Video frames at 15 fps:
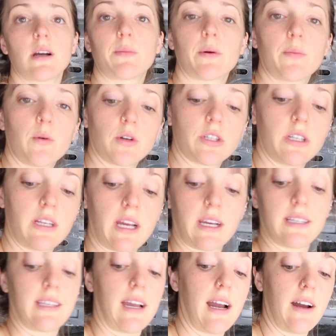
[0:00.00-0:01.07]
upper portion yet
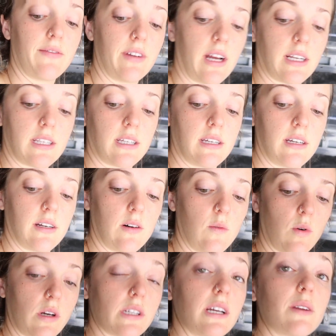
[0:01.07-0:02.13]
because I have not
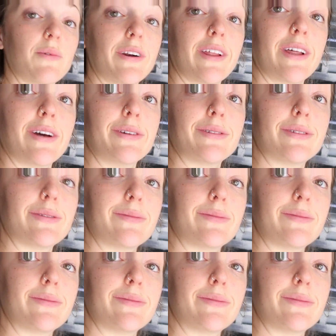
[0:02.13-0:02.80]
worked on one of those.